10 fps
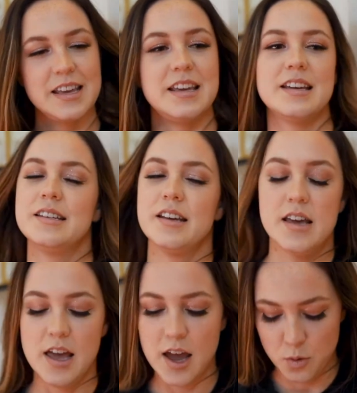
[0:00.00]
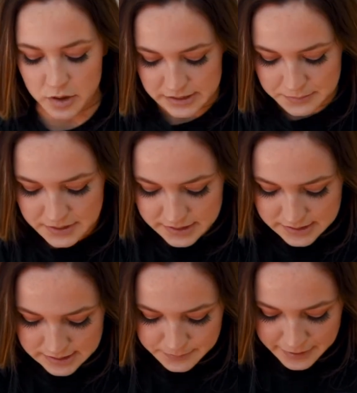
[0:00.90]
and I wore something
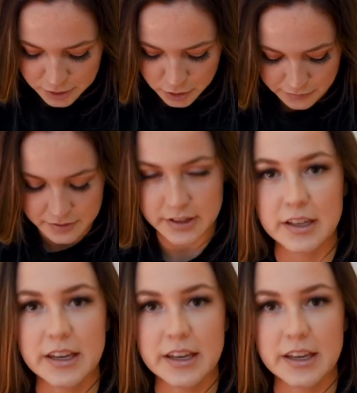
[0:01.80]
special for the